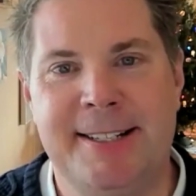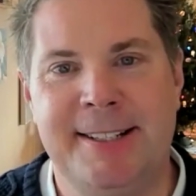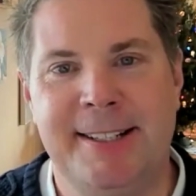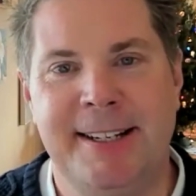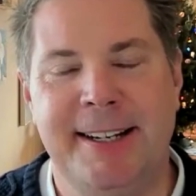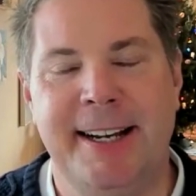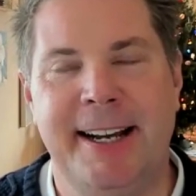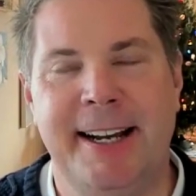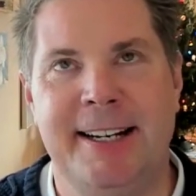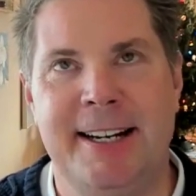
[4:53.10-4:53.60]

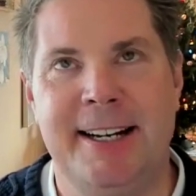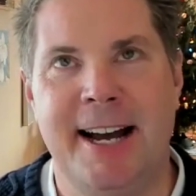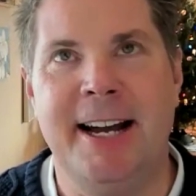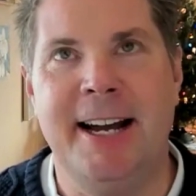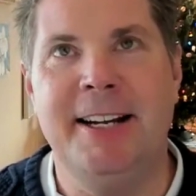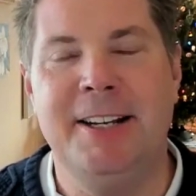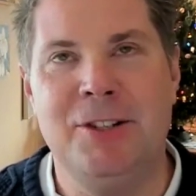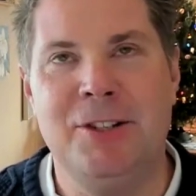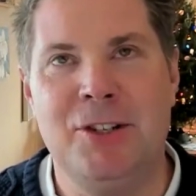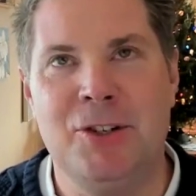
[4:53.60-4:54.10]
And
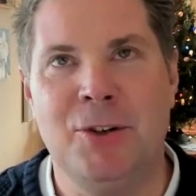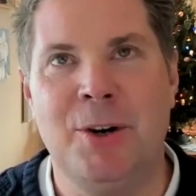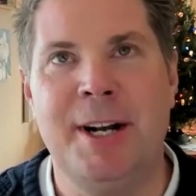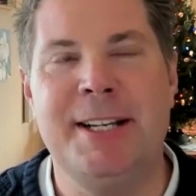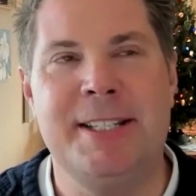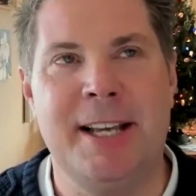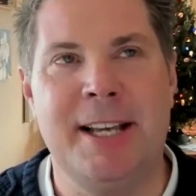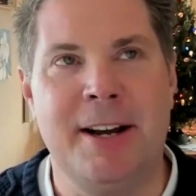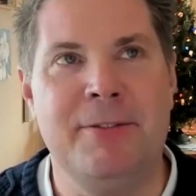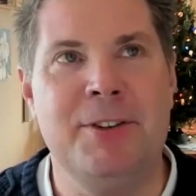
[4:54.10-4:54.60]
I
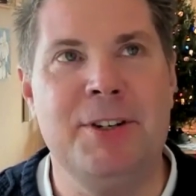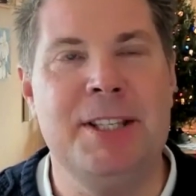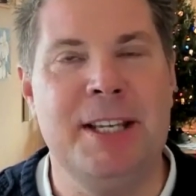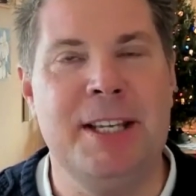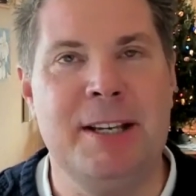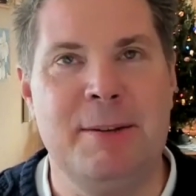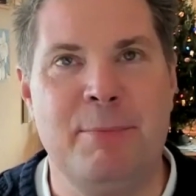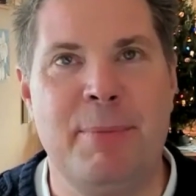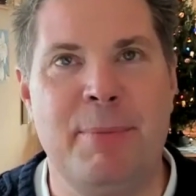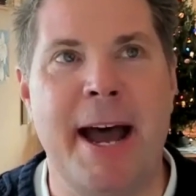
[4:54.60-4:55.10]
can trace
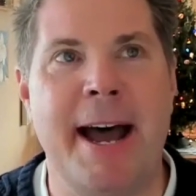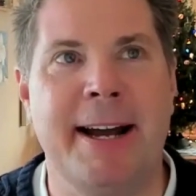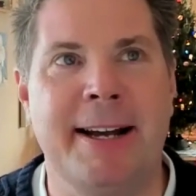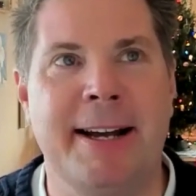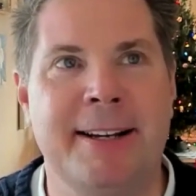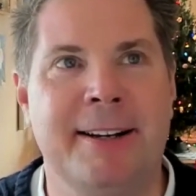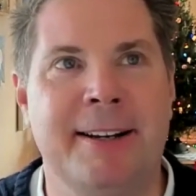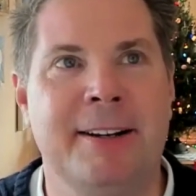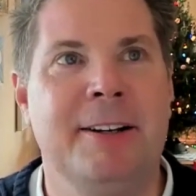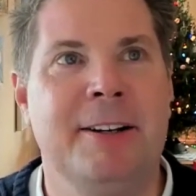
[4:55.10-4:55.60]

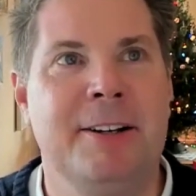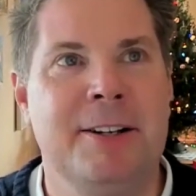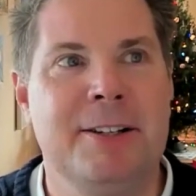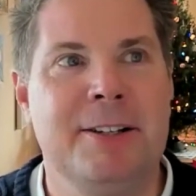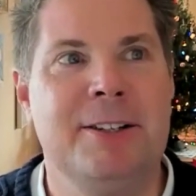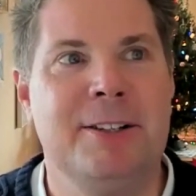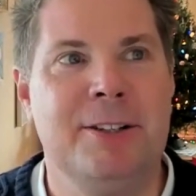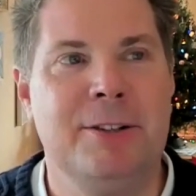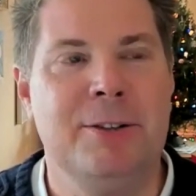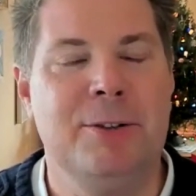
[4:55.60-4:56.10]
everything back
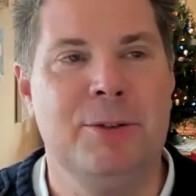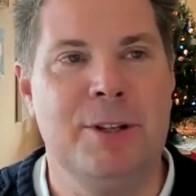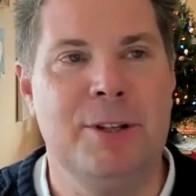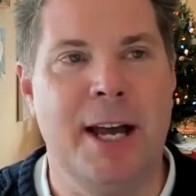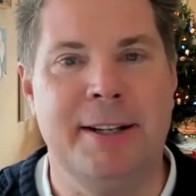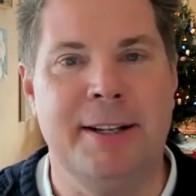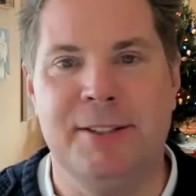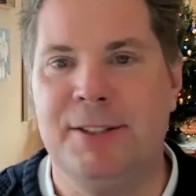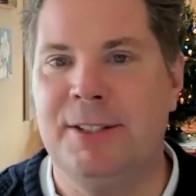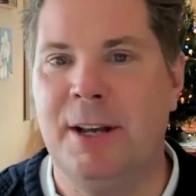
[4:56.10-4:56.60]

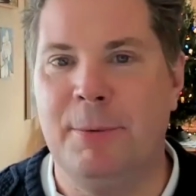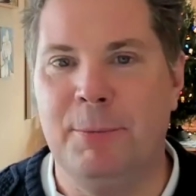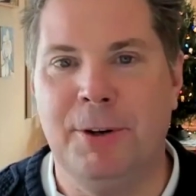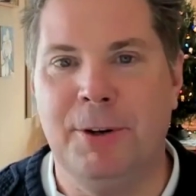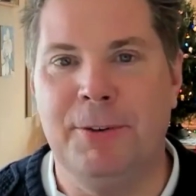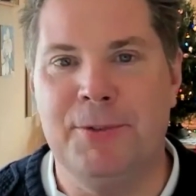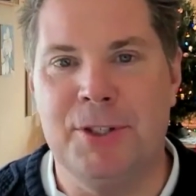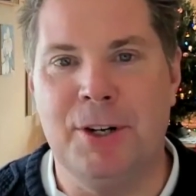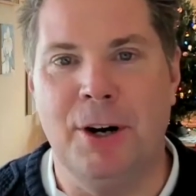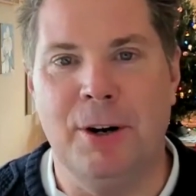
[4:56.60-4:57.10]
to that
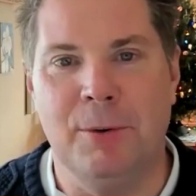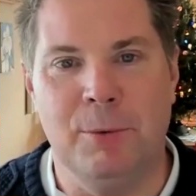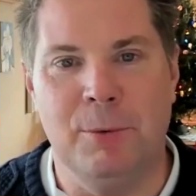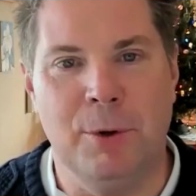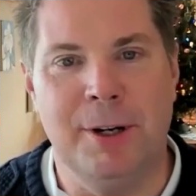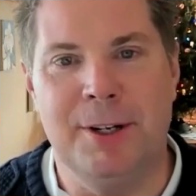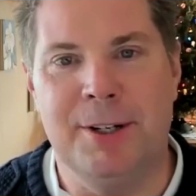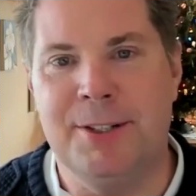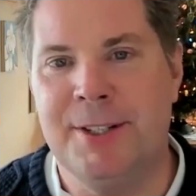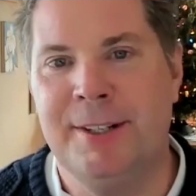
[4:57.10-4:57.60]
summer of
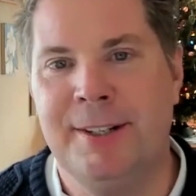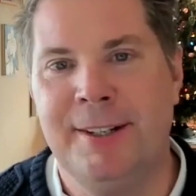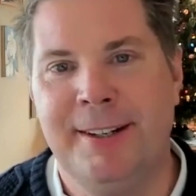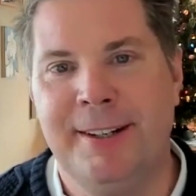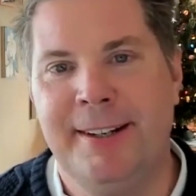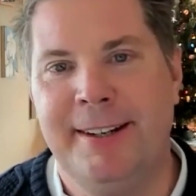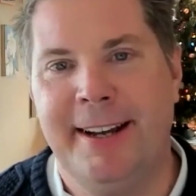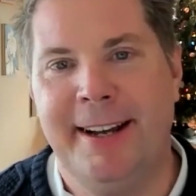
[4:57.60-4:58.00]
Star Wars.